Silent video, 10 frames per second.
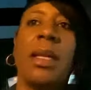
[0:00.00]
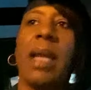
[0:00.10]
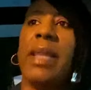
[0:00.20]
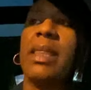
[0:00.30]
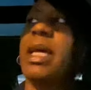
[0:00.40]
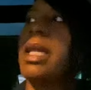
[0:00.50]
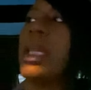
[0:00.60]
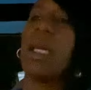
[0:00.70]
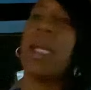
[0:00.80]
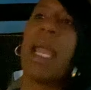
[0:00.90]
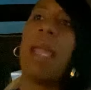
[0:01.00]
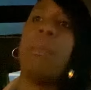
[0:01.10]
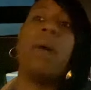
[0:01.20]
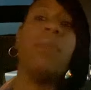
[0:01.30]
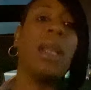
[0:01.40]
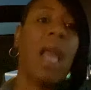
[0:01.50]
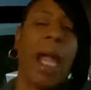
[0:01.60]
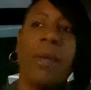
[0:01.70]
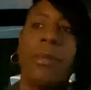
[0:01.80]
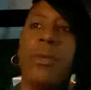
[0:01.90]
like that in the game of
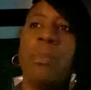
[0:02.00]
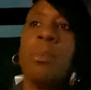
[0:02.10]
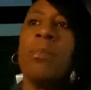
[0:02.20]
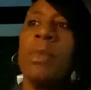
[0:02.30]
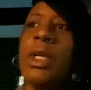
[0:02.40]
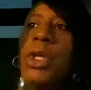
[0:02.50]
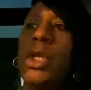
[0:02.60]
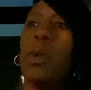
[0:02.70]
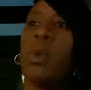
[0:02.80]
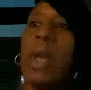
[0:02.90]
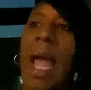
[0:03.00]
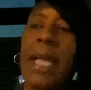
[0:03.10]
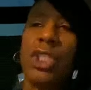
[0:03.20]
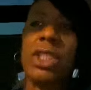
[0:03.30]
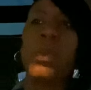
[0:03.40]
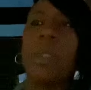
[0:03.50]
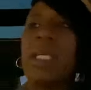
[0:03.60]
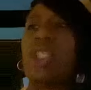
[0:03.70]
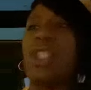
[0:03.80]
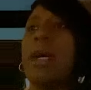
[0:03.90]
life. You know, like just with
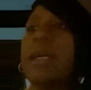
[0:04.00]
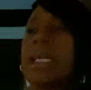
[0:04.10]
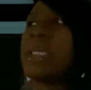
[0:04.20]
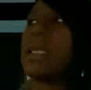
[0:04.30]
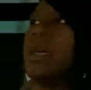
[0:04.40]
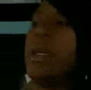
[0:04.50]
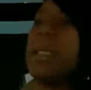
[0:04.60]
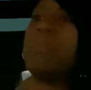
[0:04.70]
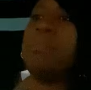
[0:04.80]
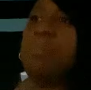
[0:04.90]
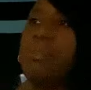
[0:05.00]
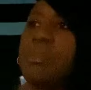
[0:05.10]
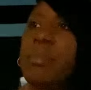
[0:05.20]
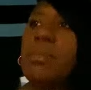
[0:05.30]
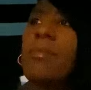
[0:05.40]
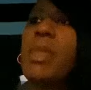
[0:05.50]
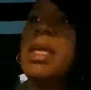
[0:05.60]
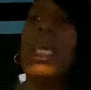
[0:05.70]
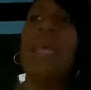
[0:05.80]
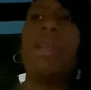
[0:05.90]
his youngest
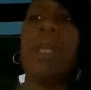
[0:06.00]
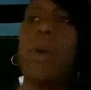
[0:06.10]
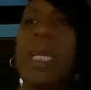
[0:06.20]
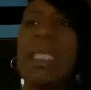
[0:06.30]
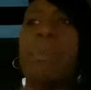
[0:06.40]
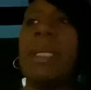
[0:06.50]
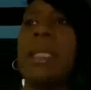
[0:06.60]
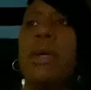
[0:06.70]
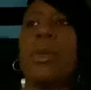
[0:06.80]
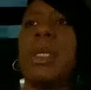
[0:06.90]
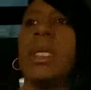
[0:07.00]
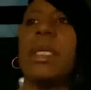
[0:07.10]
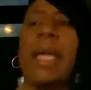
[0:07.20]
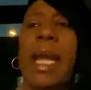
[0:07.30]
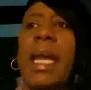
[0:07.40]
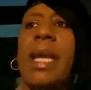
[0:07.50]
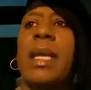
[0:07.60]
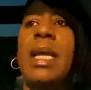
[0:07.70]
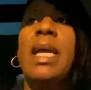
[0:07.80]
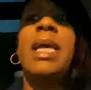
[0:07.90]
son, even though he's been dealt a good
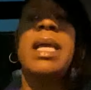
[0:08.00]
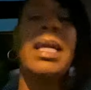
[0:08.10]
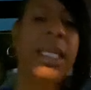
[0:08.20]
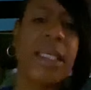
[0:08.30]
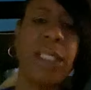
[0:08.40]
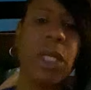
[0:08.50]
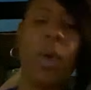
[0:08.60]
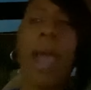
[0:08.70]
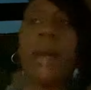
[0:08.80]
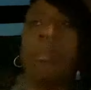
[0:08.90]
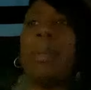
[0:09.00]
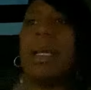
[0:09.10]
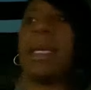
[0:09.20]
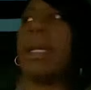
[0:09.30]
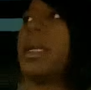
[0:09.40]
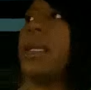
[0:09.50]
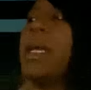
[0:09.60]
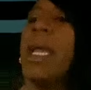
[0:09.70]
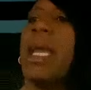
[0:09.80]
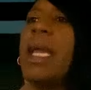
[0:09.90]
hand, he doesn't know how to play it.
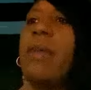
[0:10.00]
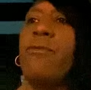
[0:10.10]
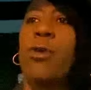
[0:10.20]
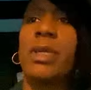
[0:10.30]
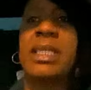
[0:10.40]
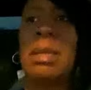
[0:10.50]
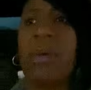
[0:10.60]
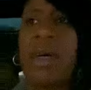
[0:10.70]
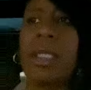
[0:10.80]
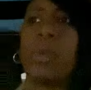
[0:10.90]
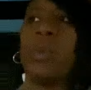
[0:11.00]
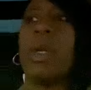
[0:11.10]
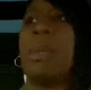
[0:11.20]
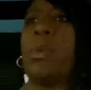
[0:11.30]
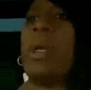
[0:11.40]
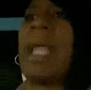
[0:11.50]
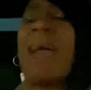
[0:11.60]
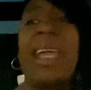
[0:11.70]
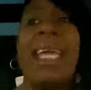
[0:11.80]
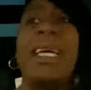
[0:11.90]
And for some of us women, we
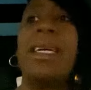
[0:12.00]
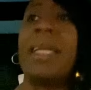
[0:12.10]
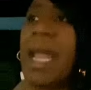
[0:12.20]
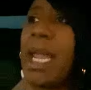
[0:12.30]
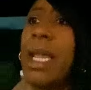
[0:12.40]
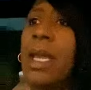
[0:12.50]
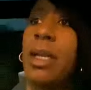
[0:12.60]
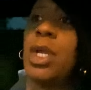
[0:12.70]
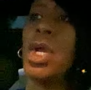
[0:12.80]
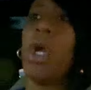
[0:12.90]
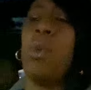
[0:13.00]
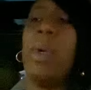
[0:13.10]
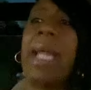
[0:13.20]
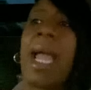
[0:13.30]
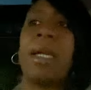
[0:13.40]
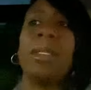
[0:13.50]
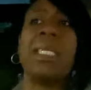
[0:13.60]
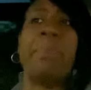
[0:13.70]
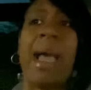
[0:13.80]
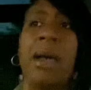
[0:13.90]
have a good hand. We got good
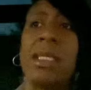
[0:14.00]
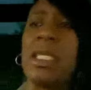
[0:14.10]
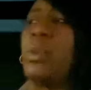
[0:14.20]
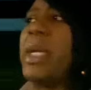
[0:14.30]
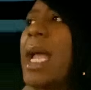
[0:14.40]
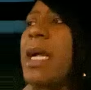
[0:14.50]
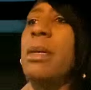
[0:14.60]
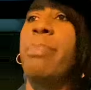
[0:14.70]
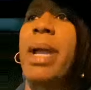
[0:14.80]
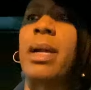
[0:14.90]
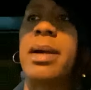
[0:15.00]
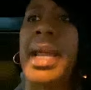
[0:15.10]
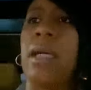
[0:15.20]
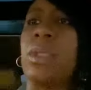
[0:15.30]
spouses, we got good bank accounts,